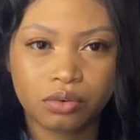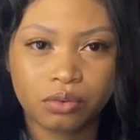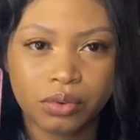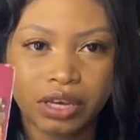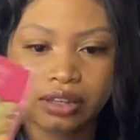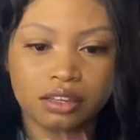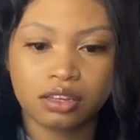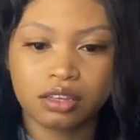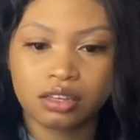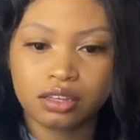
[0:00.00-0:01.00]
we got
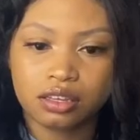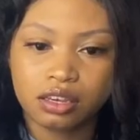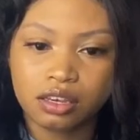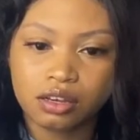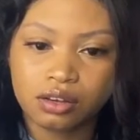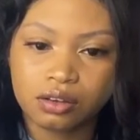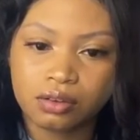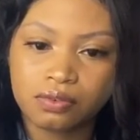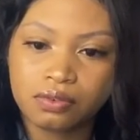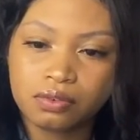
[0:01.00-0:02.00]
the King
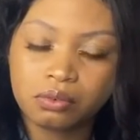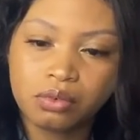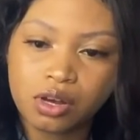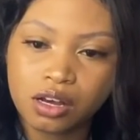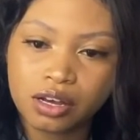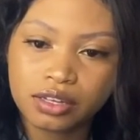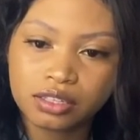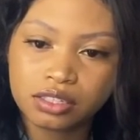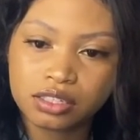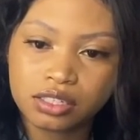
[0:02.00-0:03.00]
of
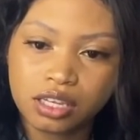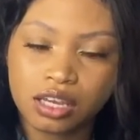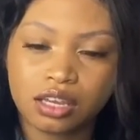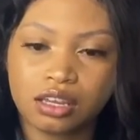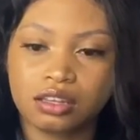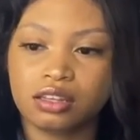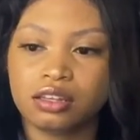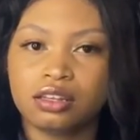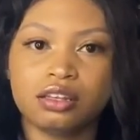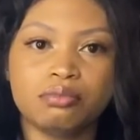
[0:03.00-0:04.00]
Wands, and
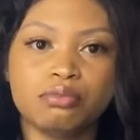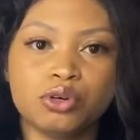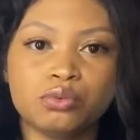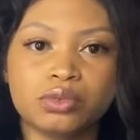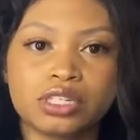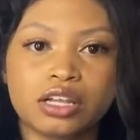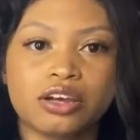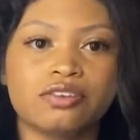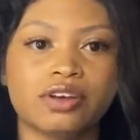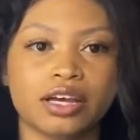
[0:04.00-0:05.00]
the moon was
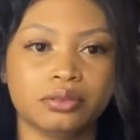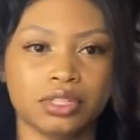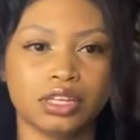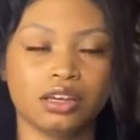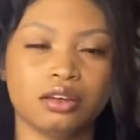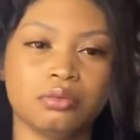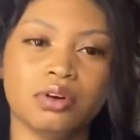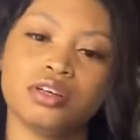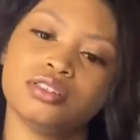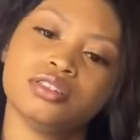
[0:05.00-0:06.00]
clarified with the King of
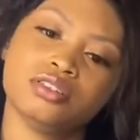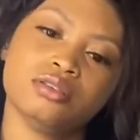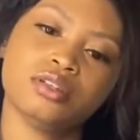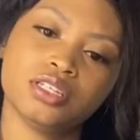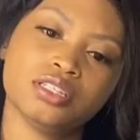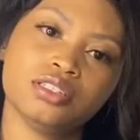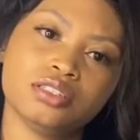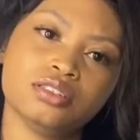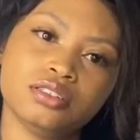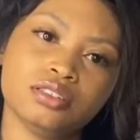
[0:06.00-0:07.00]
Wands. So
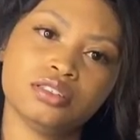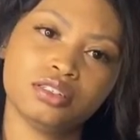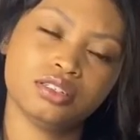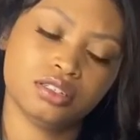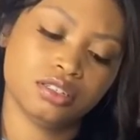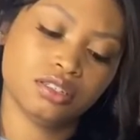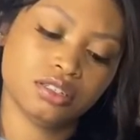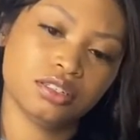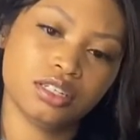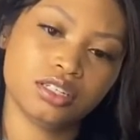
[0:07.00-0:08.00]
let's
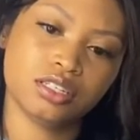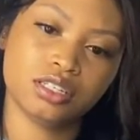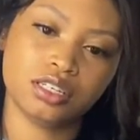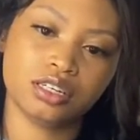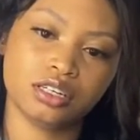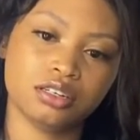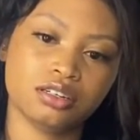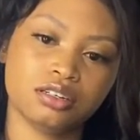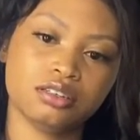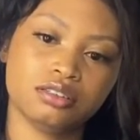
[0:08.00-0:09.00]
see here.